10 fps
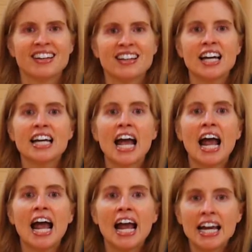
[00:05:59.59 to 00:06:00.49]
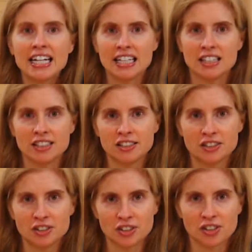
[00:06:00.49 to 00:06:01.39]
Like any
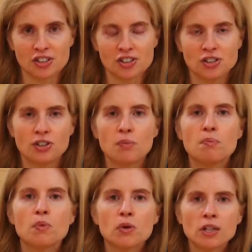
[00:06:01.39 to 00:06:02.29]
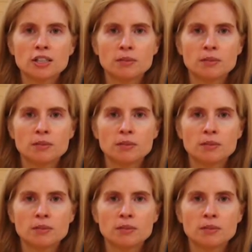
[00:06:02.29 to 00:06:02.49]
search, the more